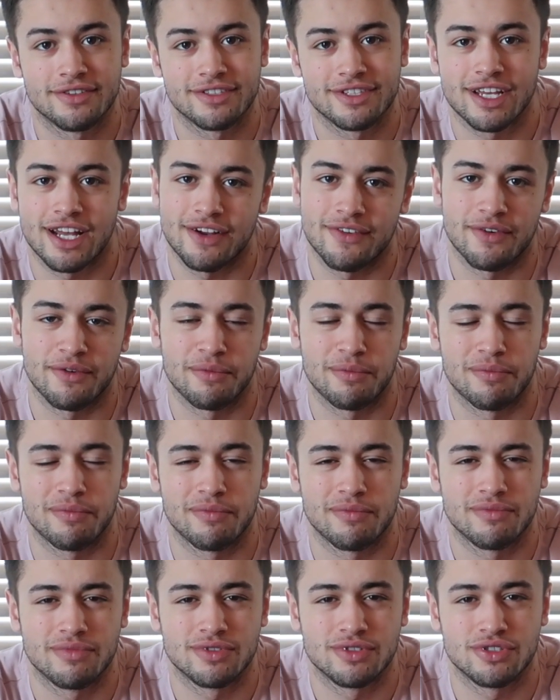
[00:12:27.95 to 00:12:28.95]
It's kind of a
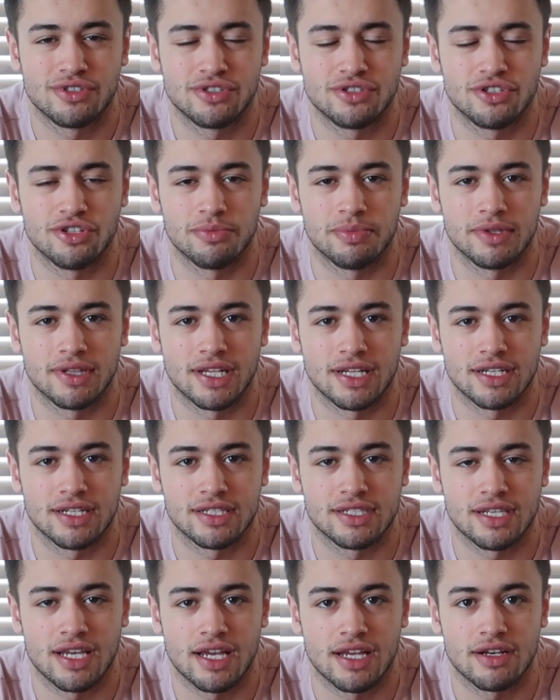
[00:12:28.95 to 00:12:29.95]
stupid thing to
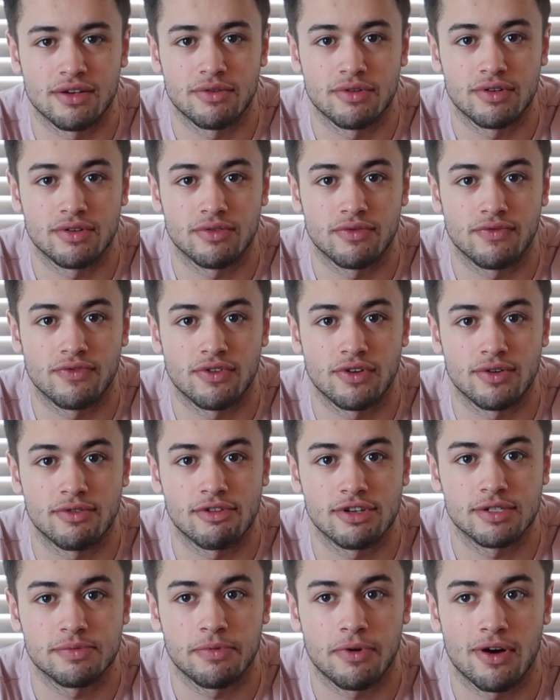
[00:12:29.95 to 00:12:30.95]
say for a
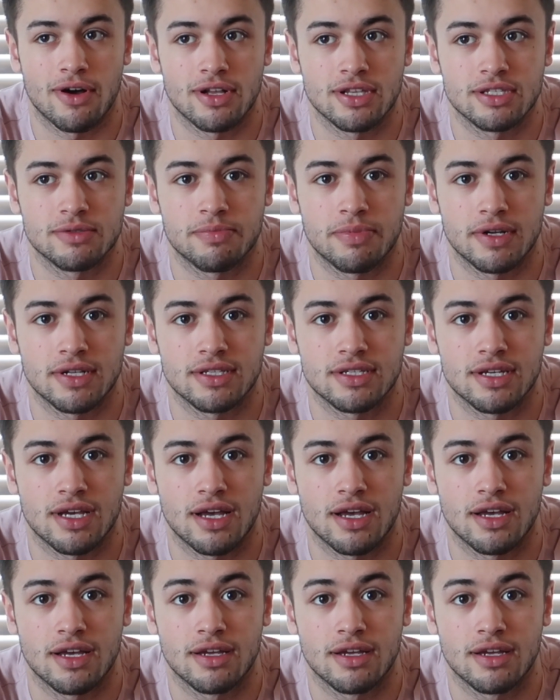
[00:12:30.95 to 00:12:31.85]
response, but